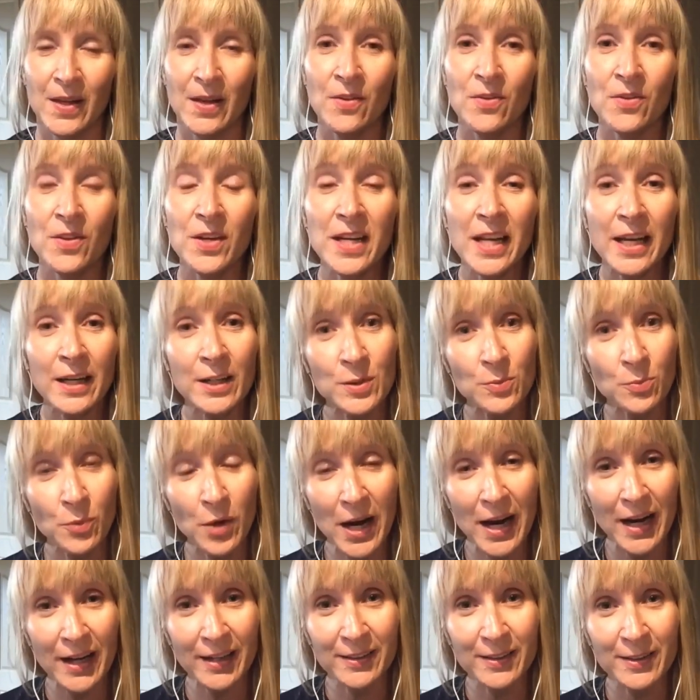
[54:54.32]
The next
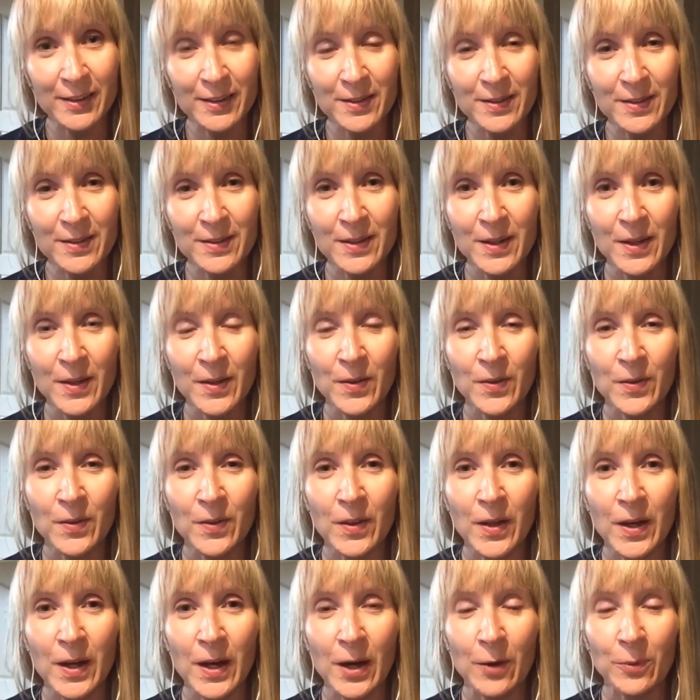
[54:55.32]
practice
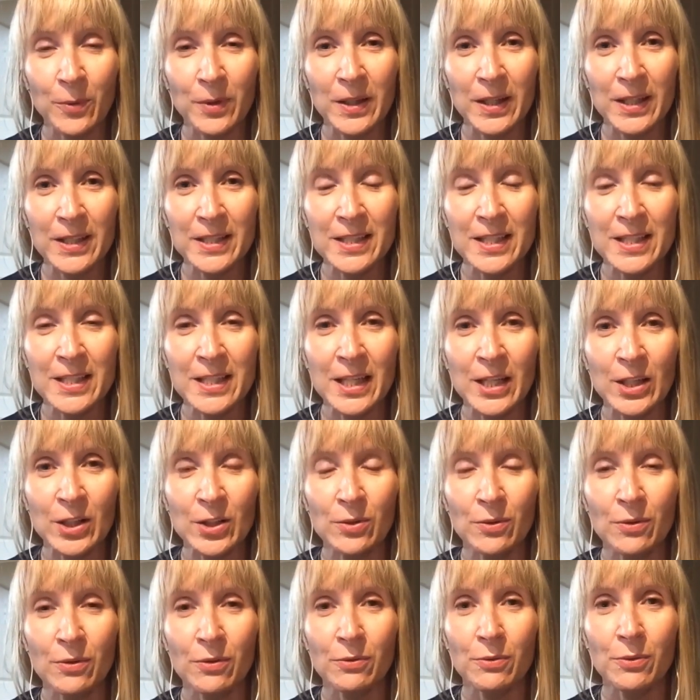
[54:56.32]
that I would like to take
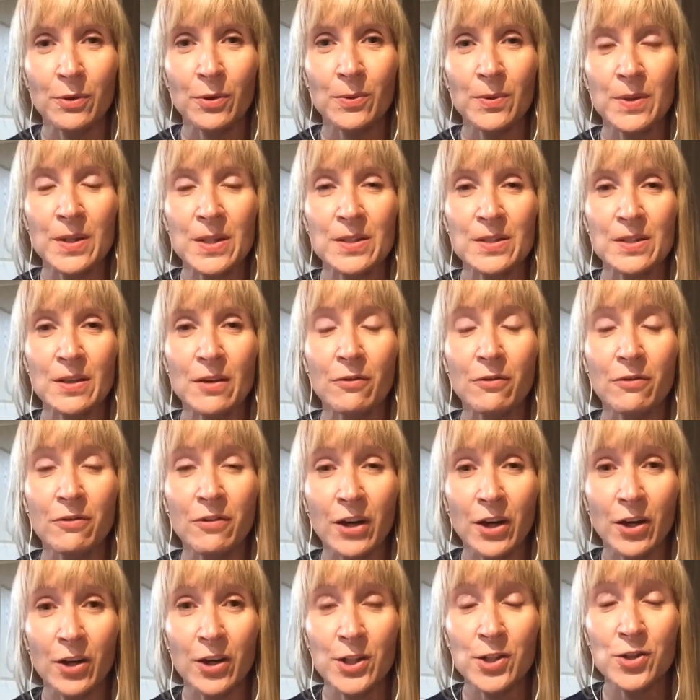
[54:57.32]
you through is a
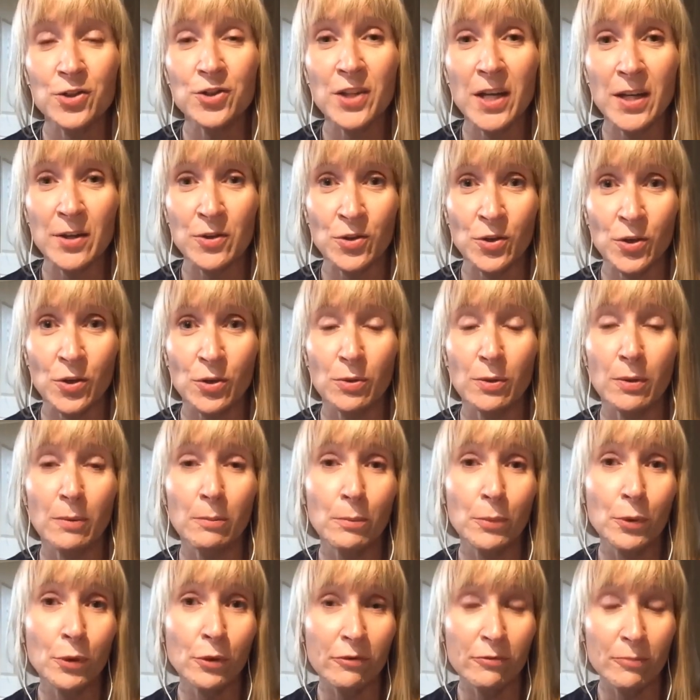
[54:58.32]
very gentle
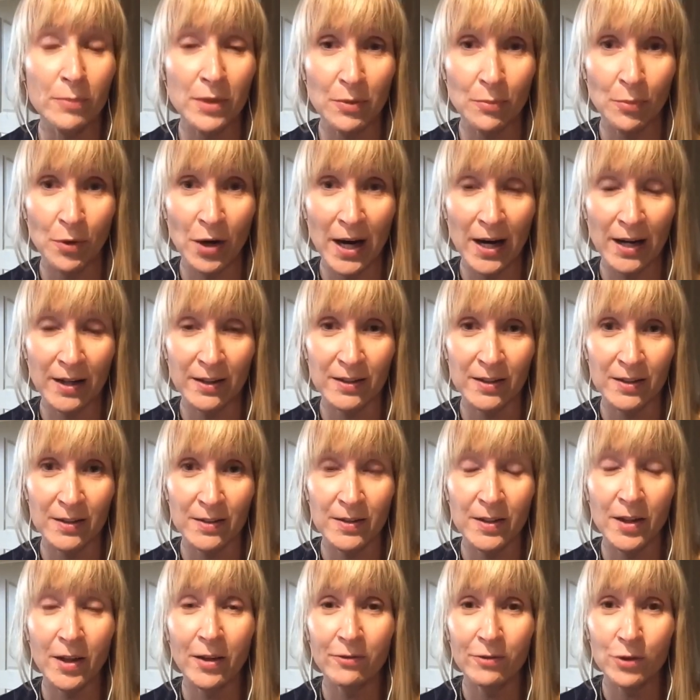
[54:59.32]
movement
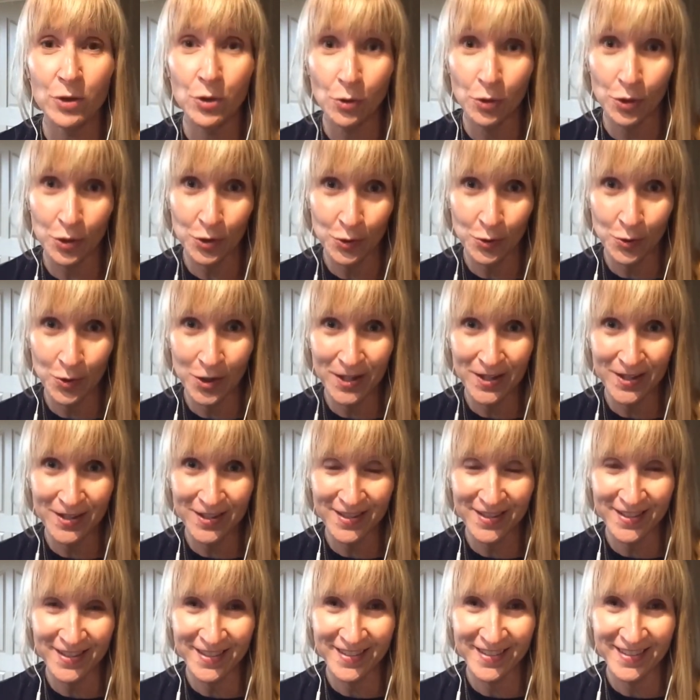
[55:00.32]
practice of your
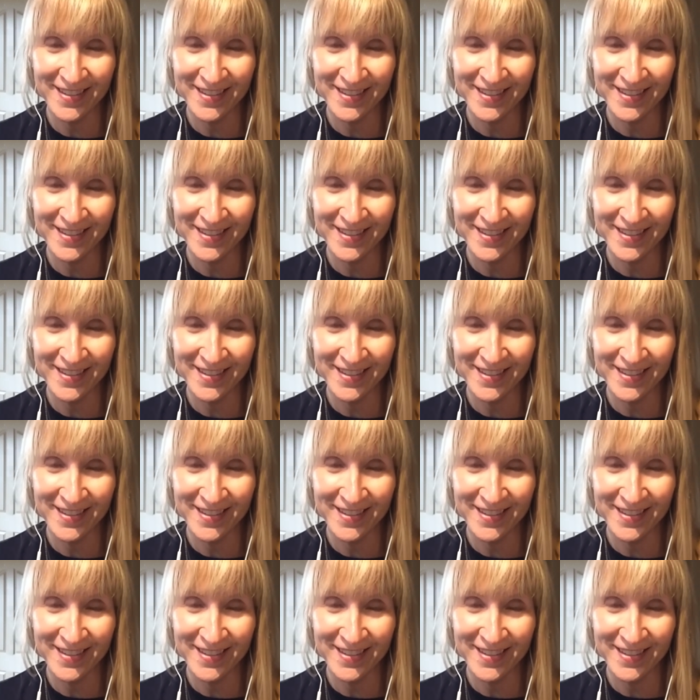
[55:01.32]
choice.